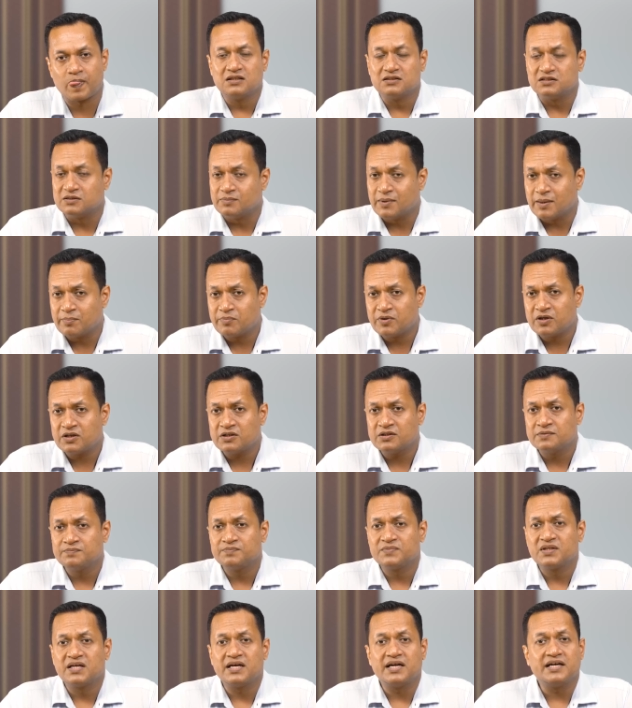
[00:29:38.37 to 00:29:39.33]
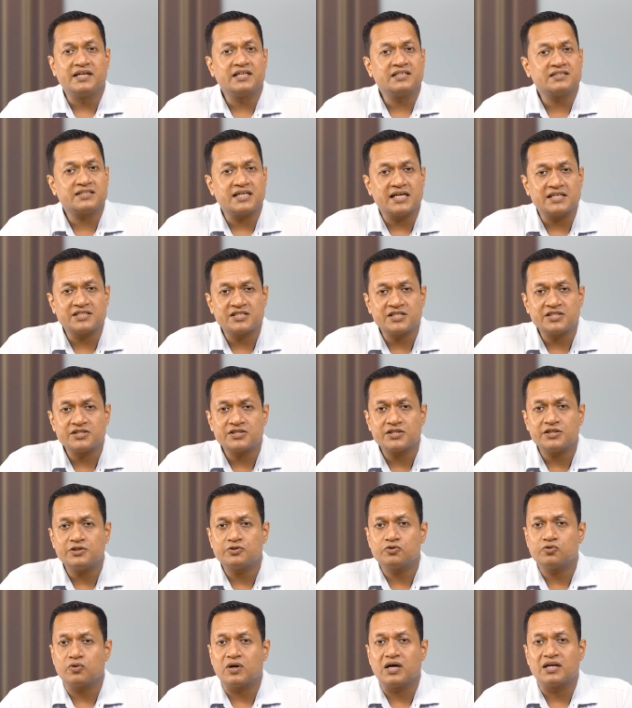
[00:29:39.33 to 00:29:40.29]
Remember, it is
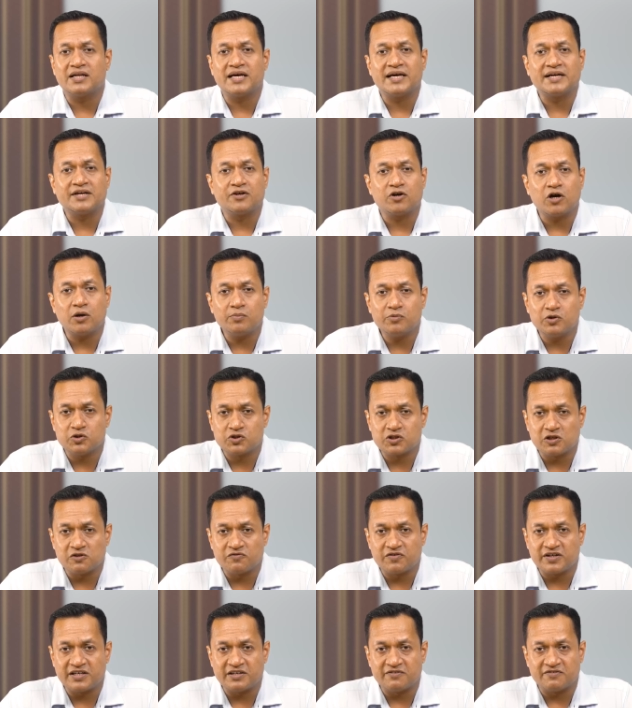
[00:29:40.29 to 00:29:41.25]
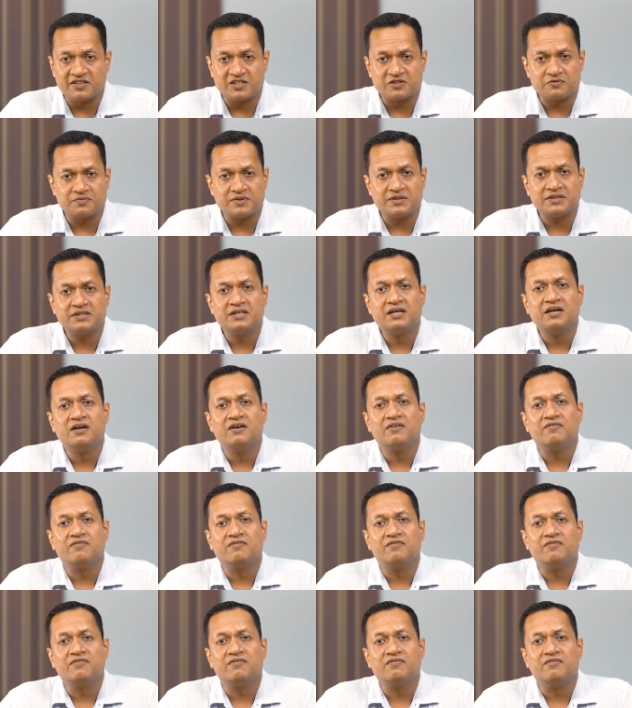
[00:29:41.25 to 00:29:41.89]
essential to align your mutual fund investment